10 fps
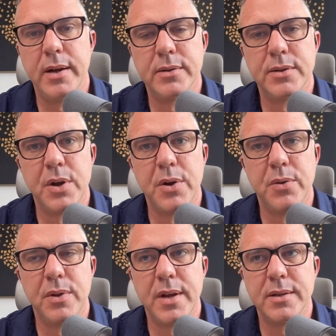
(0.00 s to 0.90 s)
So
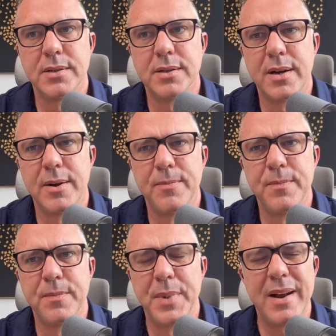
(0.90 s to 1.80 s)
that's
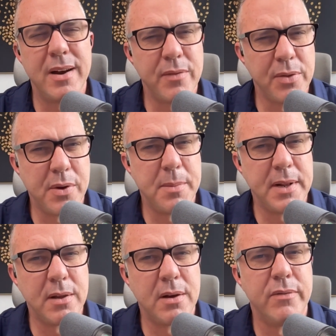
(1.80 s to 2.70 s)
but I never thought about
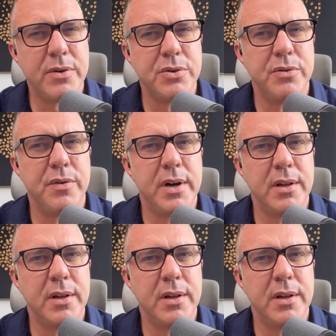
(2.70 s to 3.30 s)
the conversion rate.